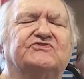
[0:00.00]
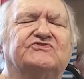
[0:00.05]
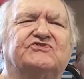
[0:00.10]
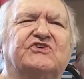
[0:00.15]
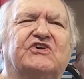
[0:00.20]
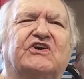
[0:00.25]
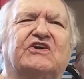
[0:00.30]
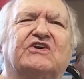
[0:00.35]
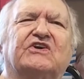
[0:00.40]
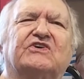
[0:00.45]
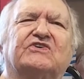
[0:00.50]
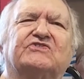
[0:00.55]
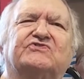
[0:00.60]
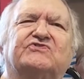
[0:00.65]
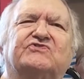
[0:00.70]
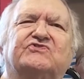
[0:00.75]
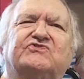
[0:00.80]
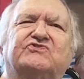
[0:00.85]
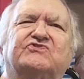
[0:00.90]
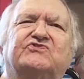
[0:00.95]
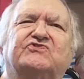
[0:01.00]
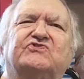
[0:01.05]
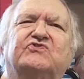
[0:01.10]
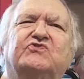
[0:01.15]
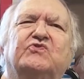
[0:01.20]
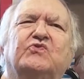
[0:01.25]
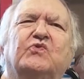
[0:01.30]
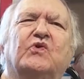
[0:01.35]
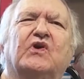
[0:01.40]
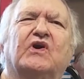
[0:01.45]
sent us
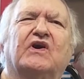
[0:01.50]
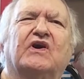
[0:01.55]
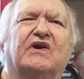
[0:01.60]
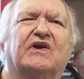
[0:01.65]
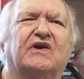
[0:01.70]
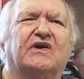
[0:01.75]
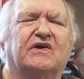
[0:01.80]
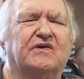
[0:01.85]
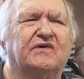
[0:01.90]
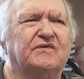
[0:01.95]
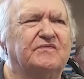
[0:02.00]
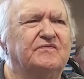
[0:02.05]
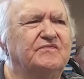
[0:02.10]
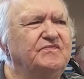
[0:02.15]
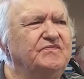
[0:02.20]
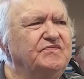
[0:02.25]
to a, uh,